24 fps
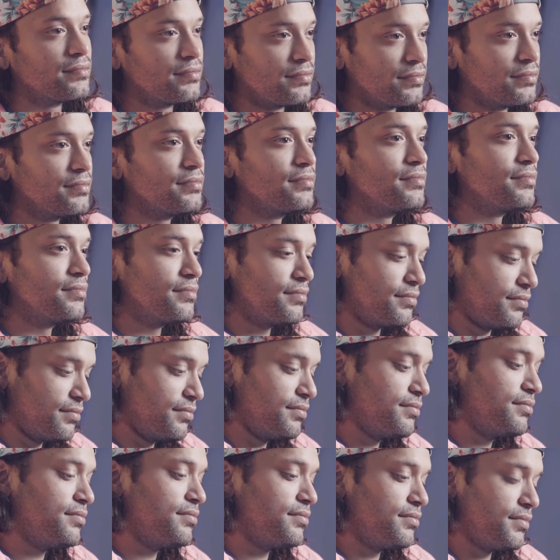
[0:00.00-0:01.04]

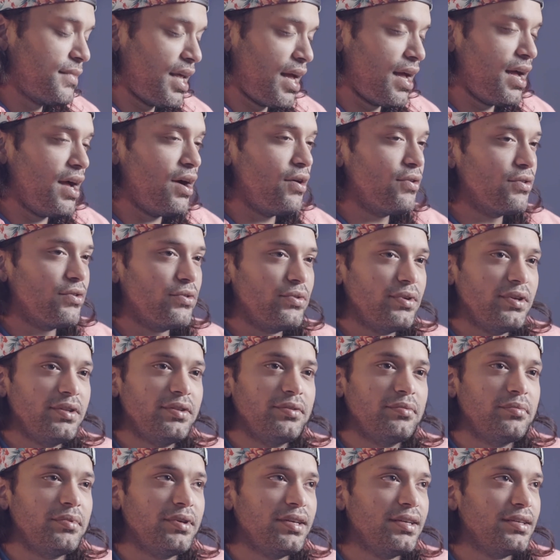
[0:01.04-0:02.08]
The
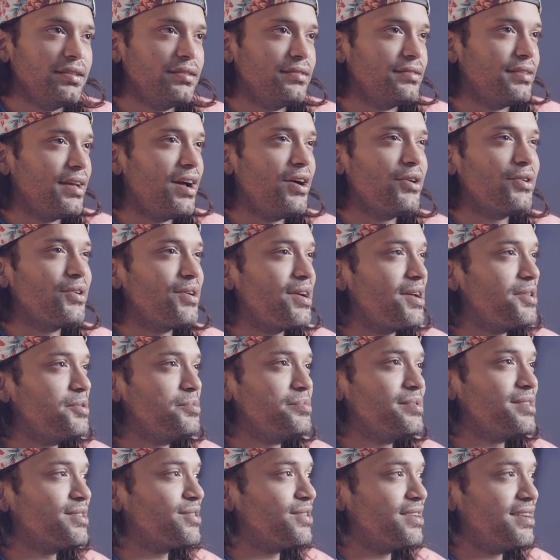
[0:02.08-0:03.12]
algorithm, man. Yeah.
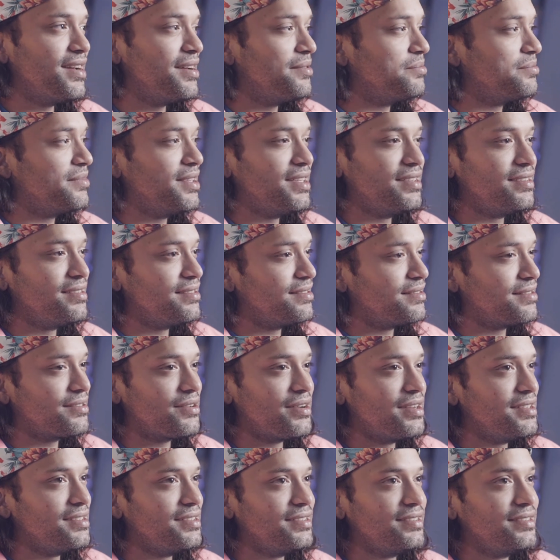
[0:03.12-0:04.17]
Algorithm is crazy. That's just
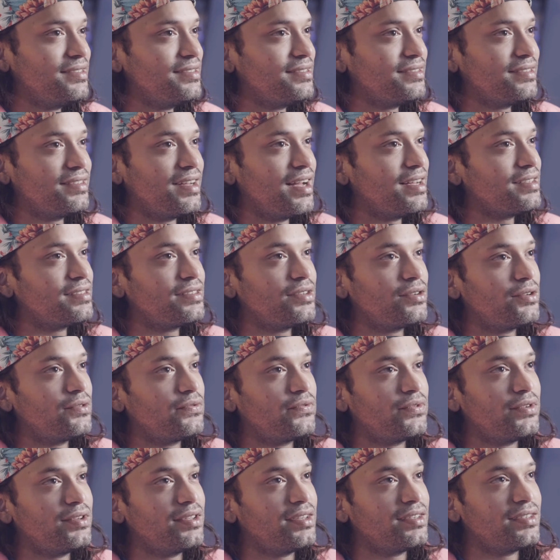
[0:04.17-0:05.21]
crazy. I still don't
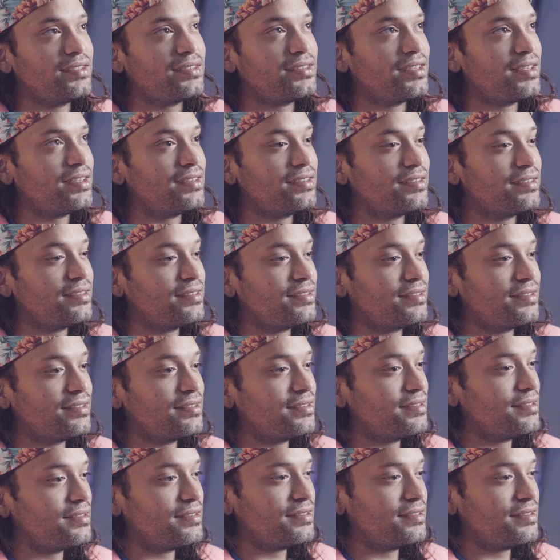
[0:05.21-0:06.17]
fully understand it.